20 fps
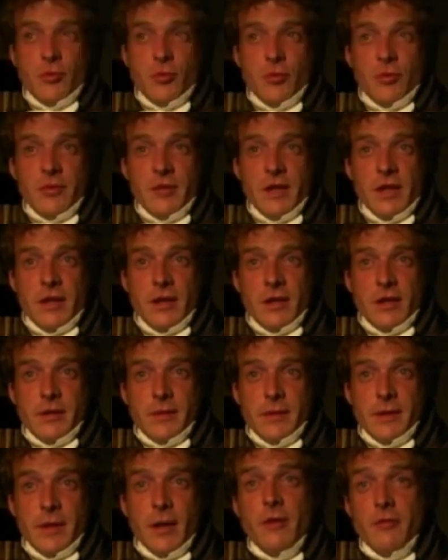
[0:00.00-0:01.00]
Braun really
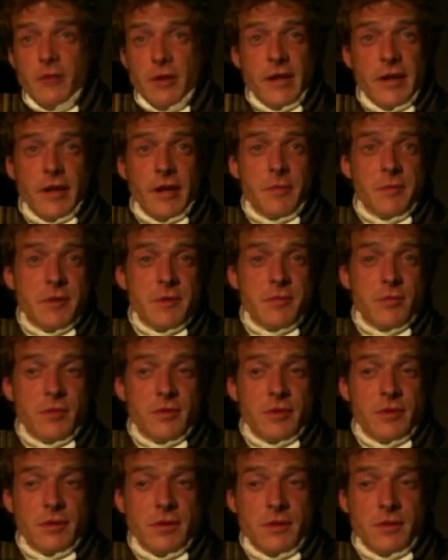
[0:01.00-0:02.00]
likes me. I really like Miss
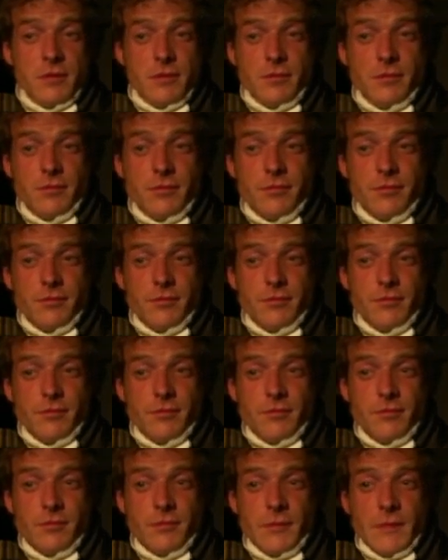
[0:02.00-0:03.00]
Braun too,
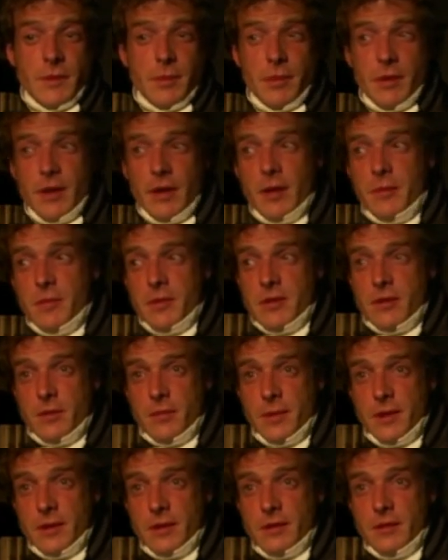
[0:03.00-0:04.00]
but I like Miss
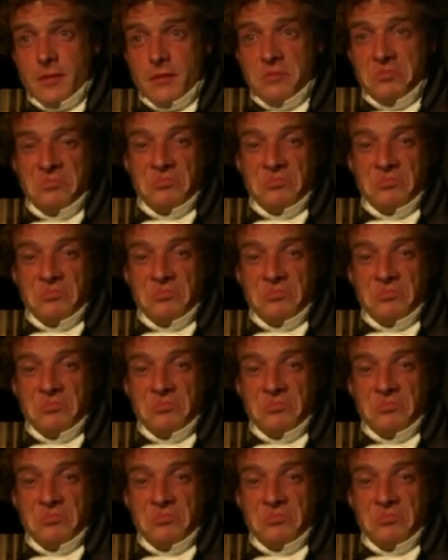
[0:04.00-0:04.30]
Hopkins.